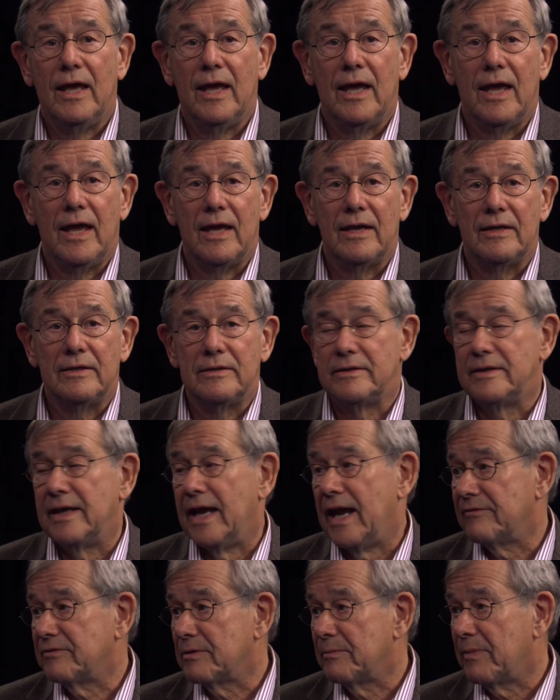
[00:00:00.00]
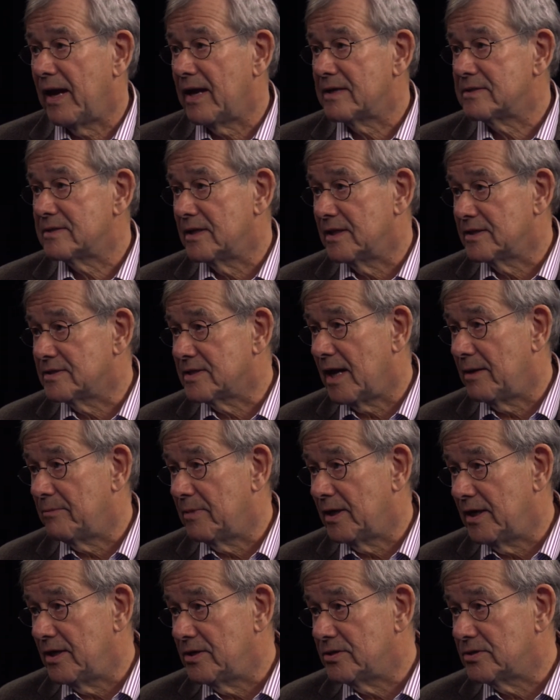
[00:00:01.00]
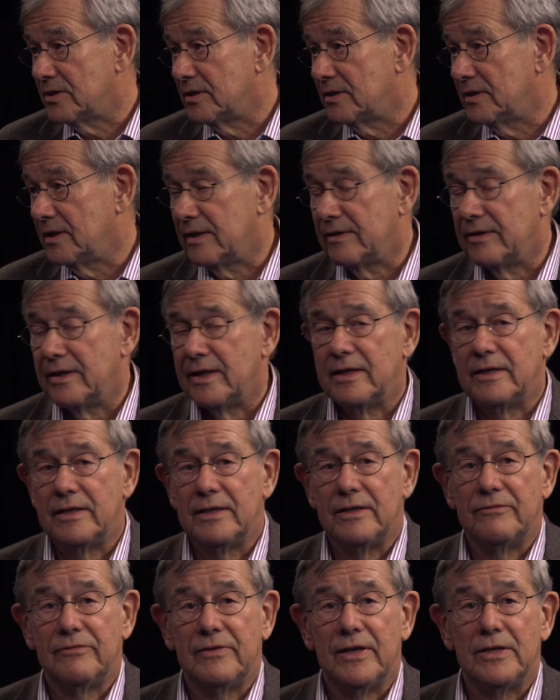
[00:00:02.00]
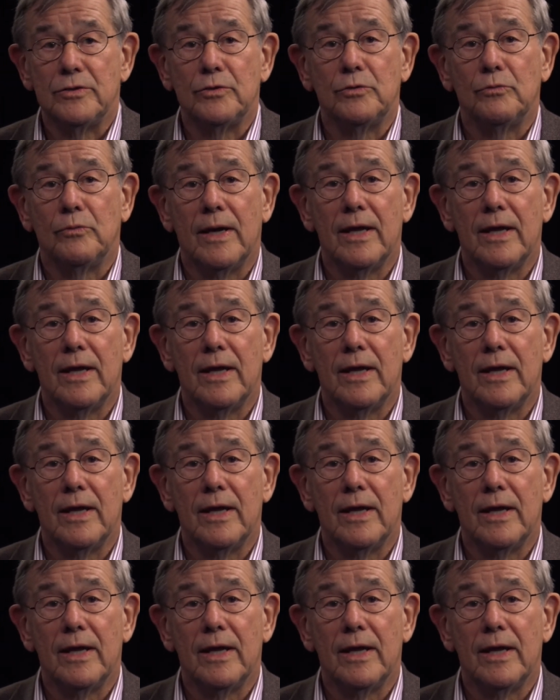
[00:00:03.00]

and they have to pass an examination, and then if they do